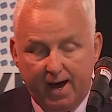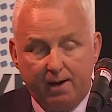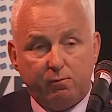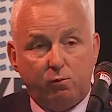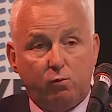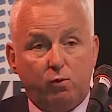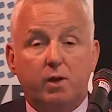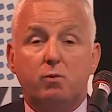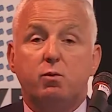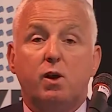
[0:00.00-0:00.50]

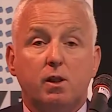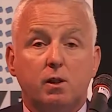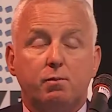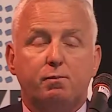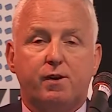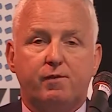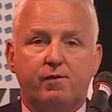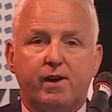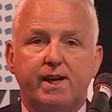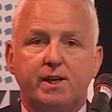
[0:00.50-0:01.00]
We will
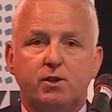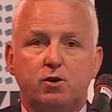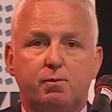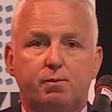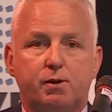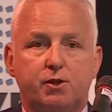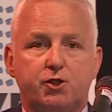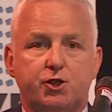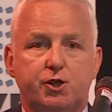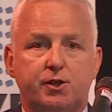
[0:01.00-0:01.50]
provide
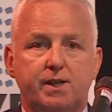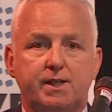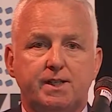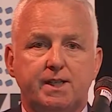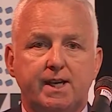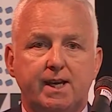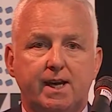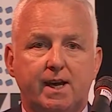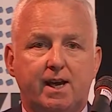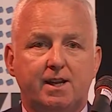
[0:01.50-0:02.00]

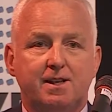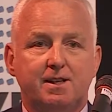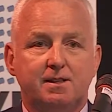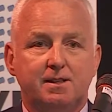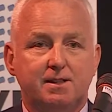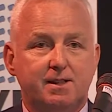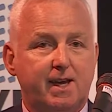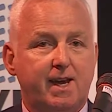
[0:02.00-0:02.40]
opportunity, and